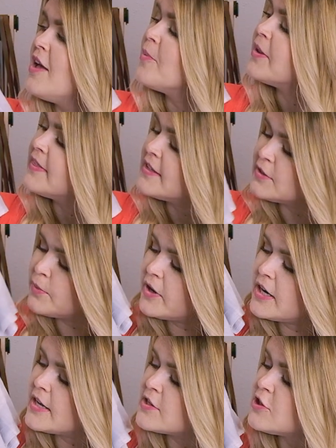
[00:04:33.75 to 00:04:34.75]
But this
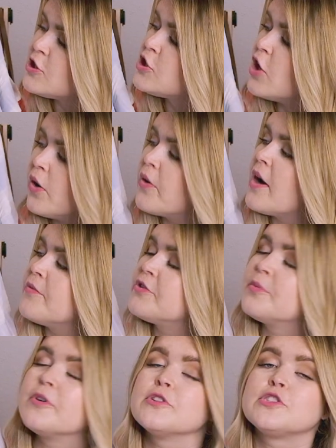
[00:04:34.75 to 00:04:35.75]
one is so
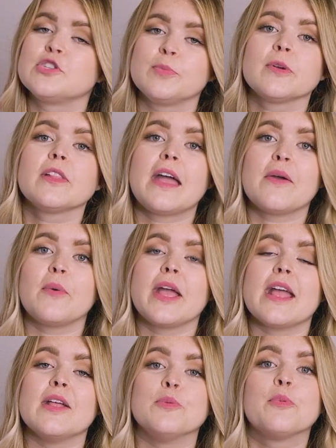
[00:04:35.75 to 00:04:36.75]
comfortable, super
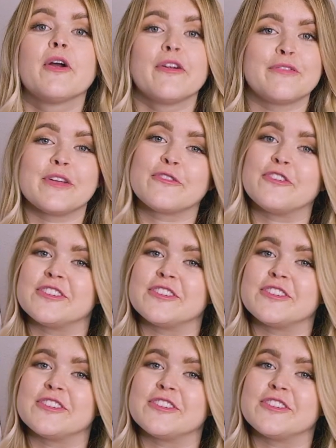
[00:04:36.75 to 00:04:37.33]
lightweight, and perfect for